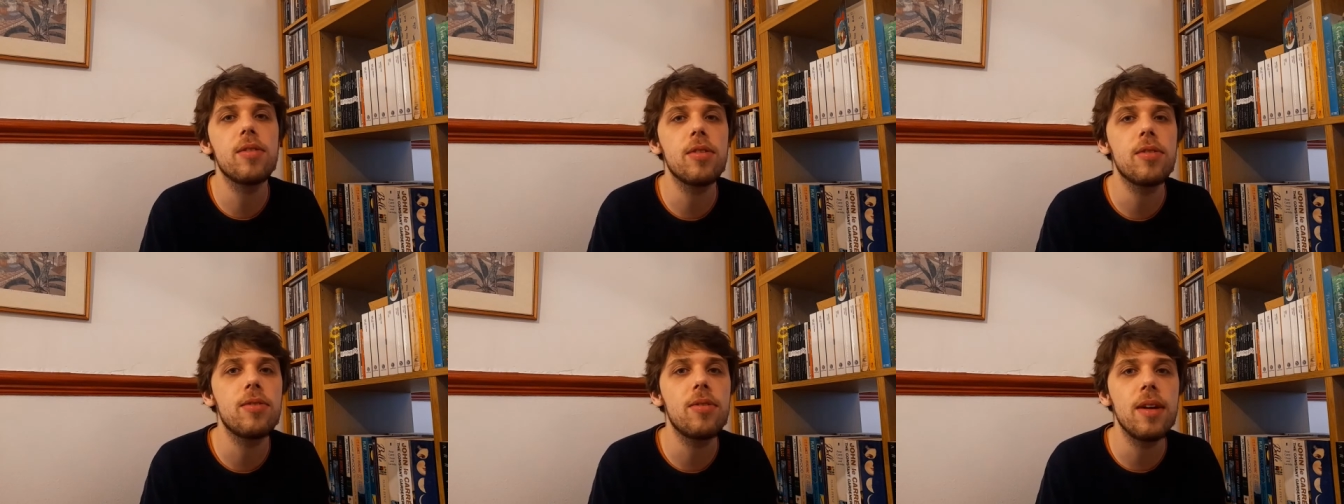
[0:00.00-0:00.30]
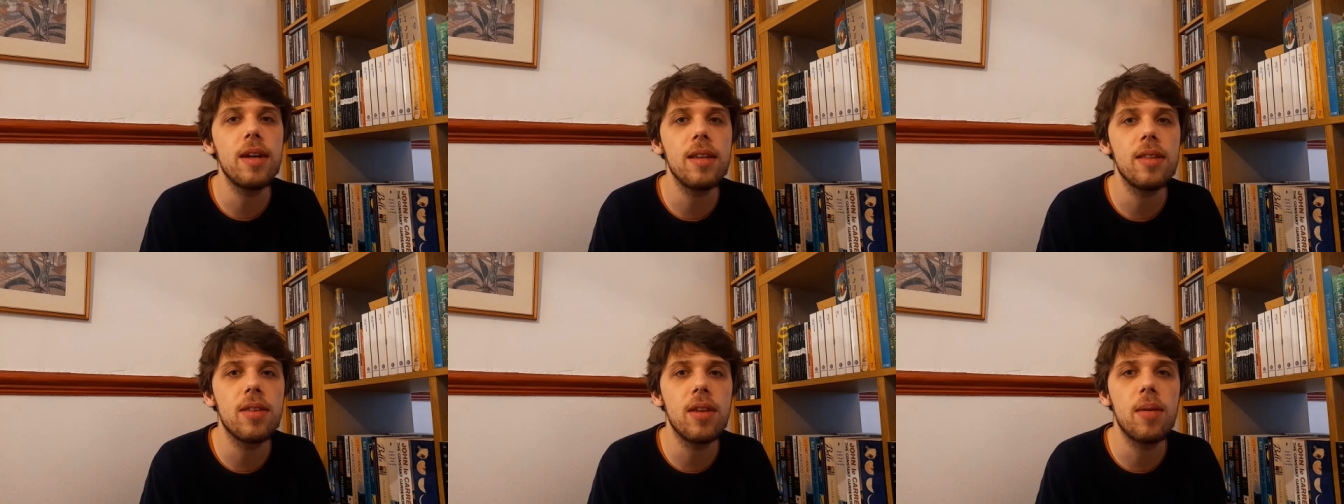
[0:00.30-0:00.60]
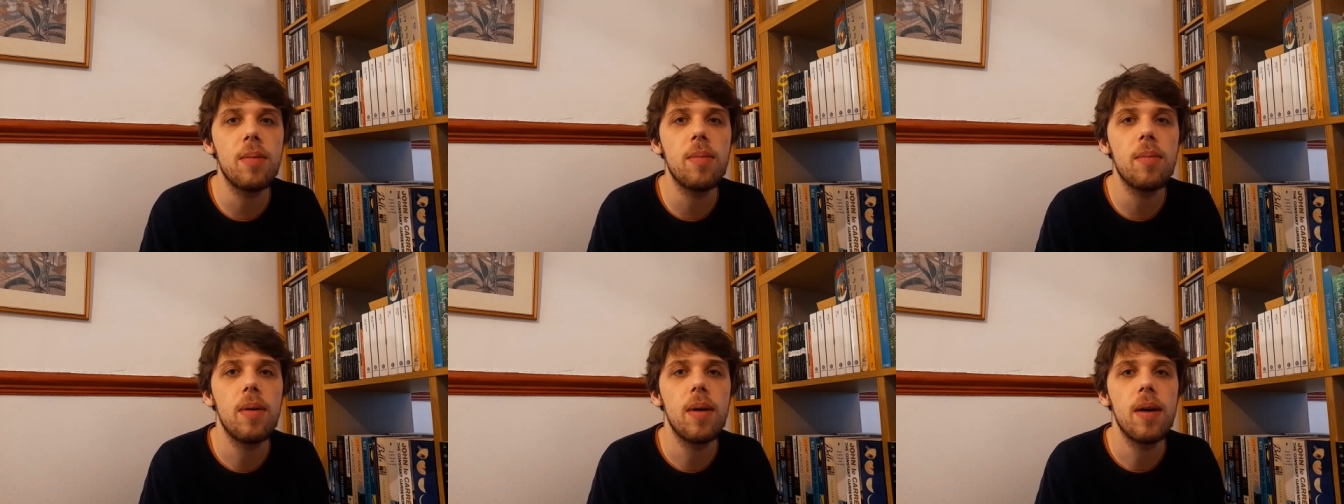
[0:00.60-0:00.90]
to read
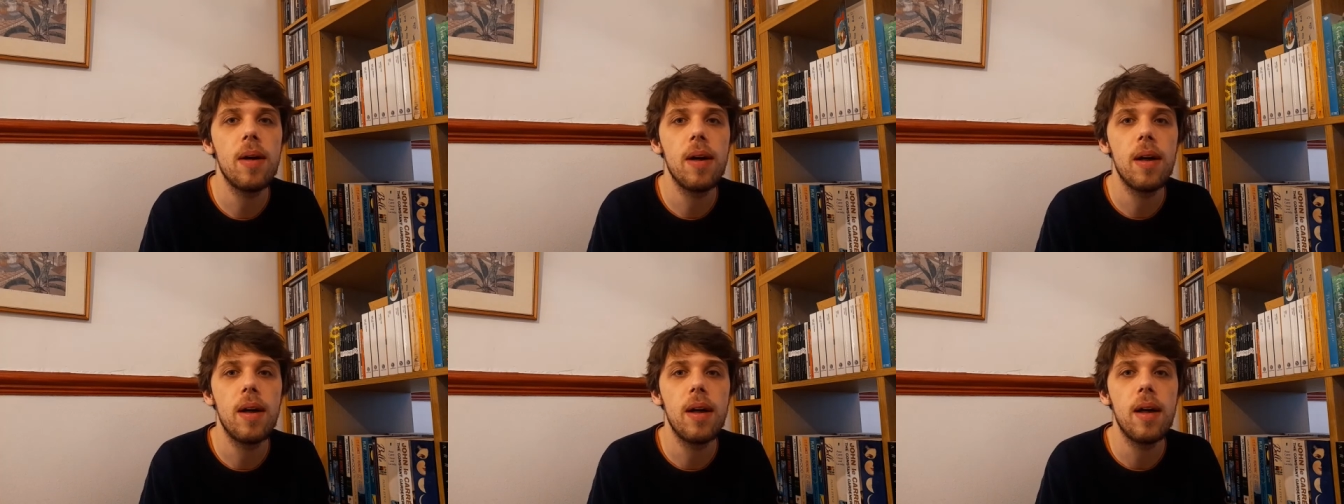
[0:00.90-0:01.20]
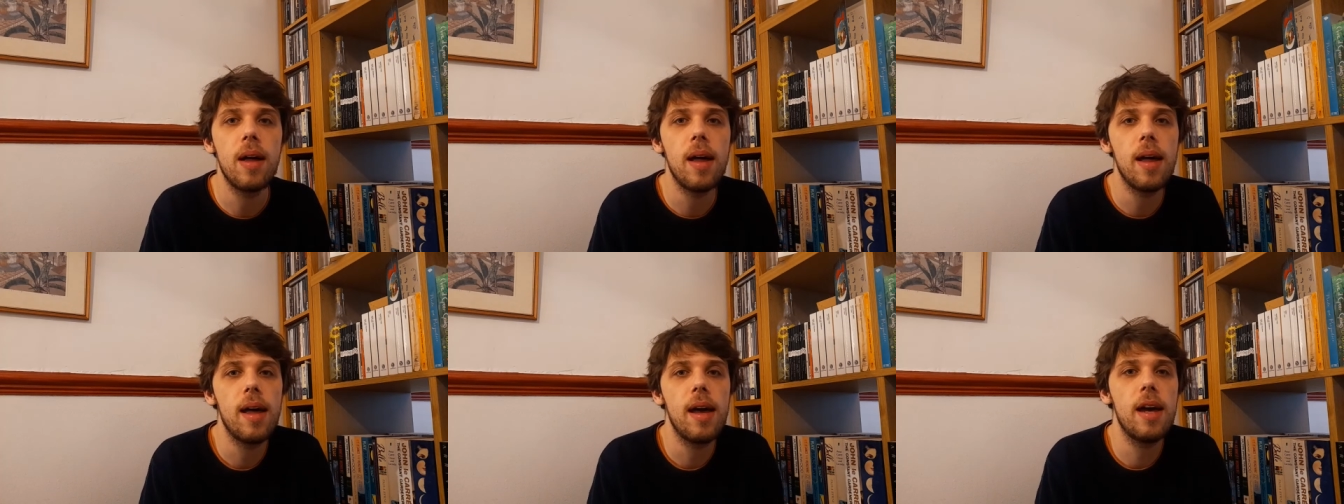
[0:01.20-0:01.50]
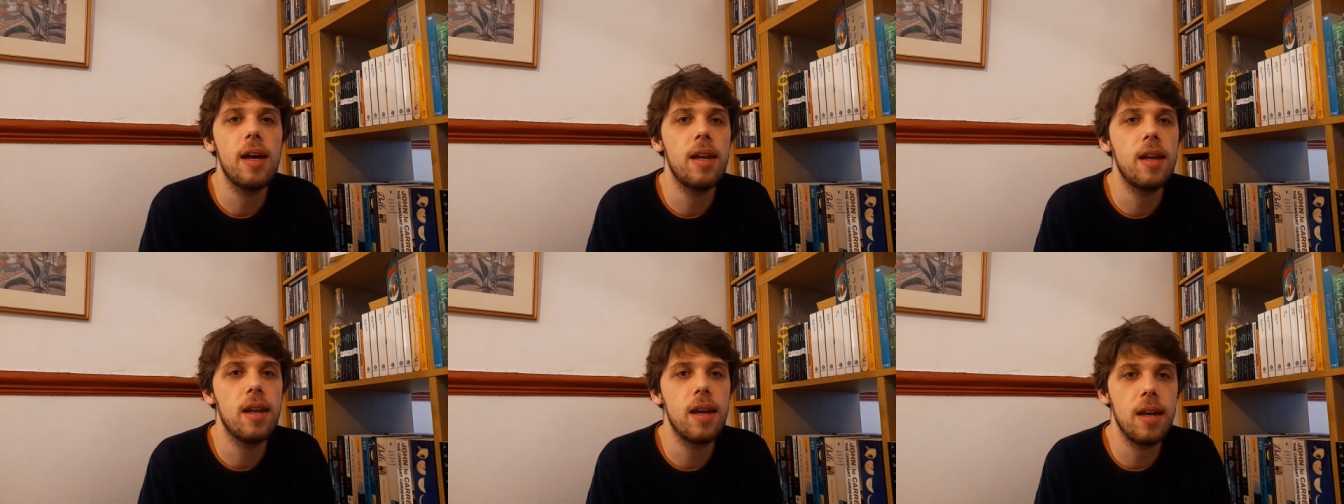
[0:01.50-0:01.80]
them
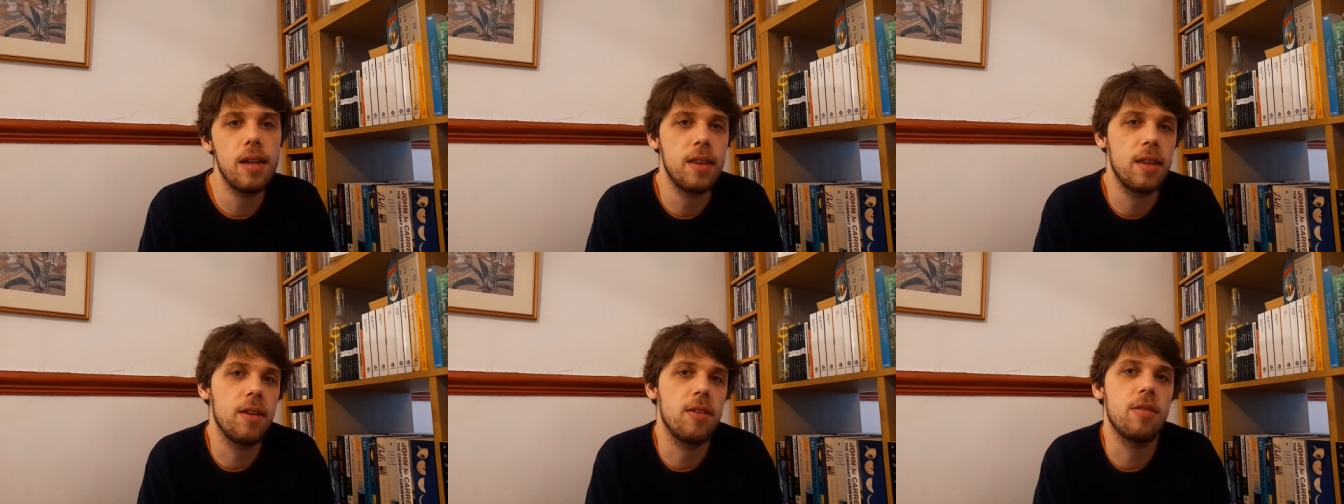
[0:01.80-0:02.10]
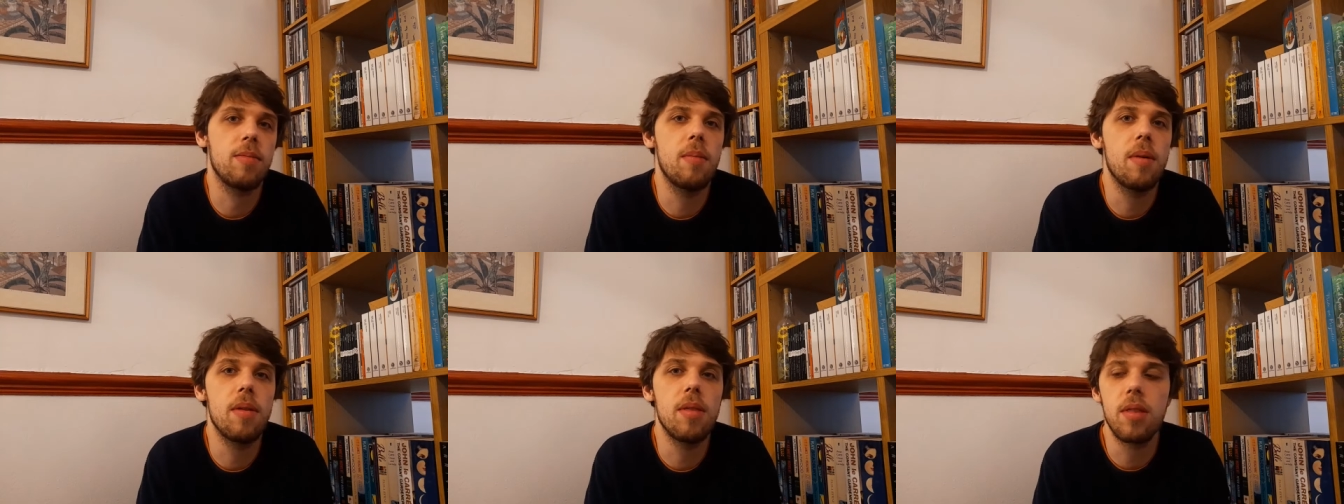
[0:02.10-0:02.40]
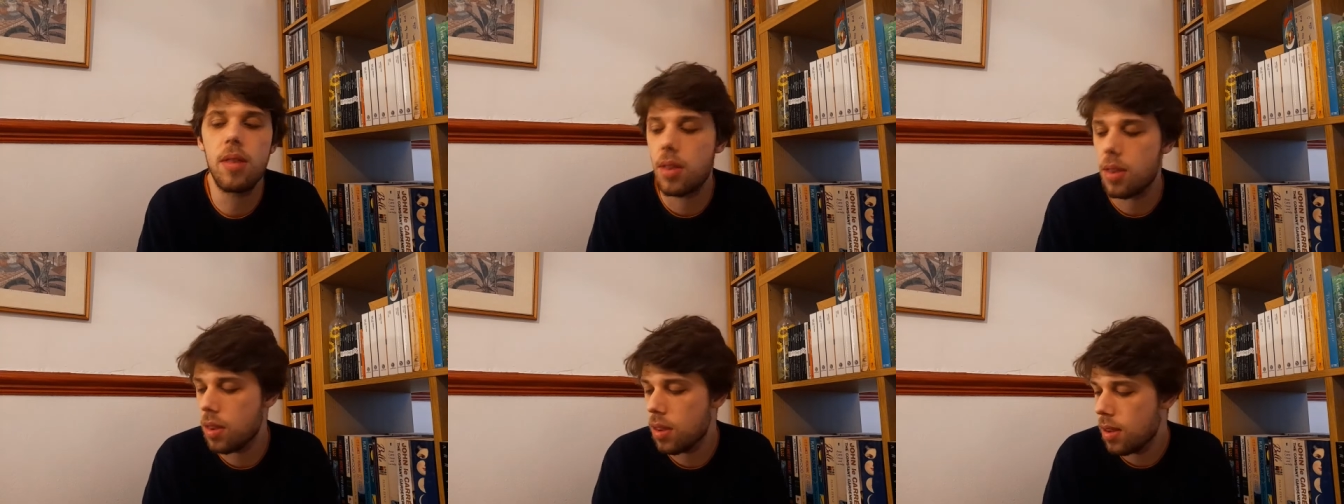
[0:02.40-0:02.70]
in this
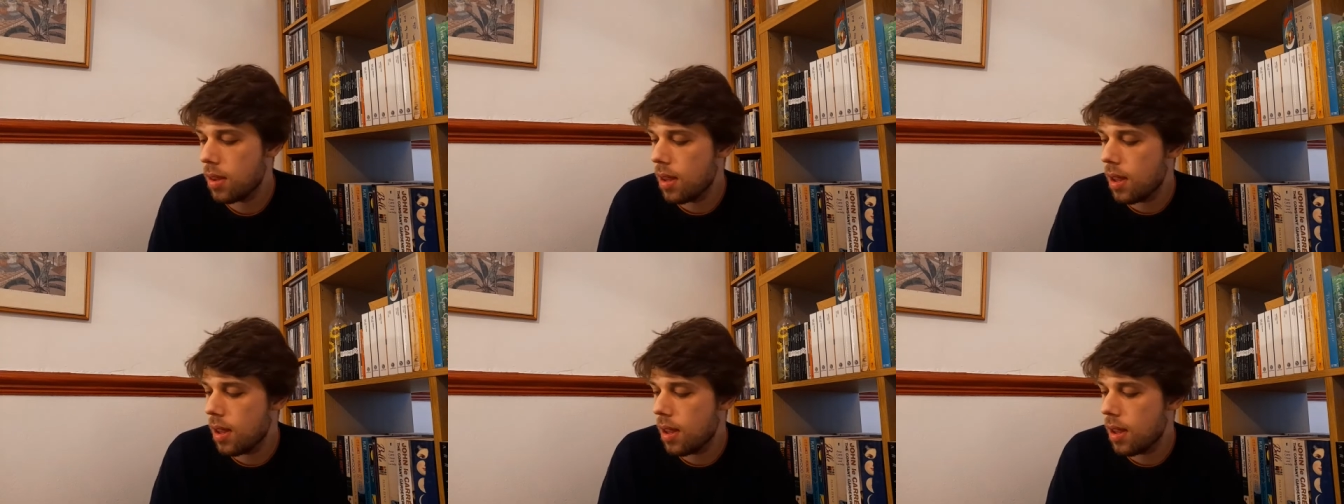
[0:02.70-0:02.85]
month,